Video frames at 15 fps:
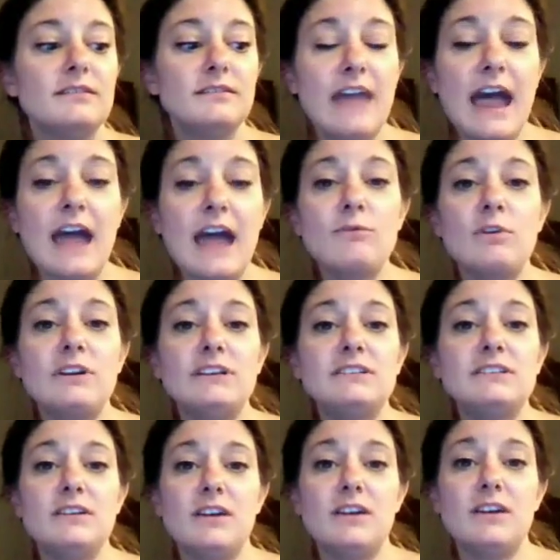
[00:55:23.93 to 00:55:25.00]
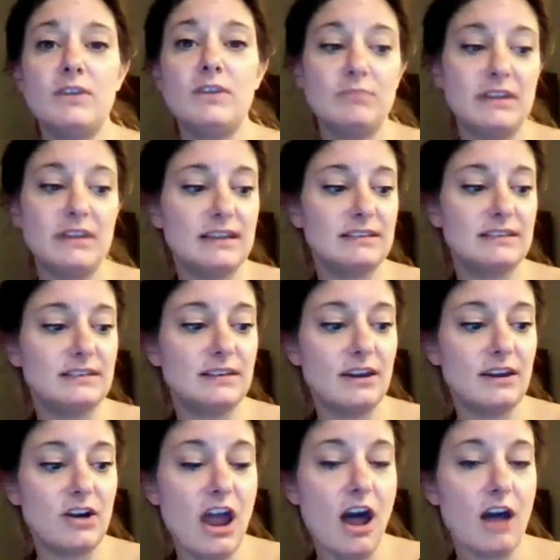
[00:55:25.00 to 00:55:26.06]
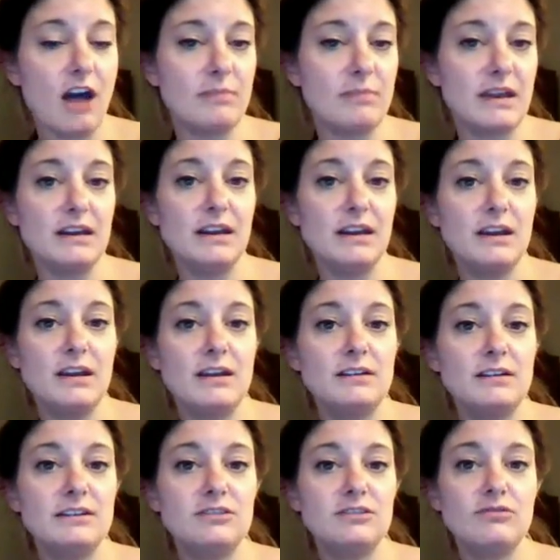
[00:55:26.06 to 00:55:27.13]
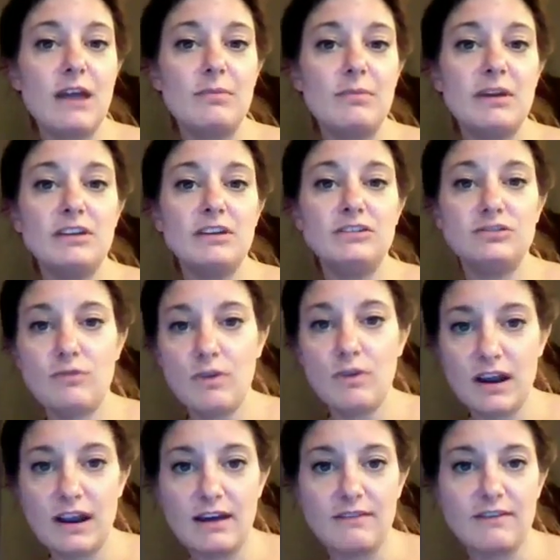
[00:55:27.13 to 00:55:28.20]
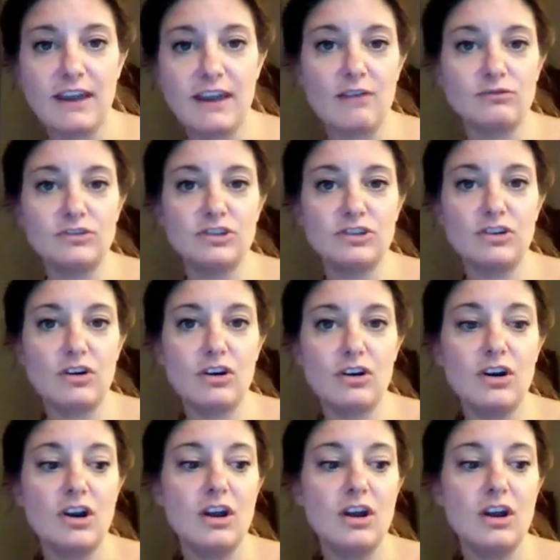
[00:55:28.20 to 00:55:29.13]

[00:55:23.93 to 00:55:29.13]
that one is a good one because it's Larry Hoffman describing a story of a counselor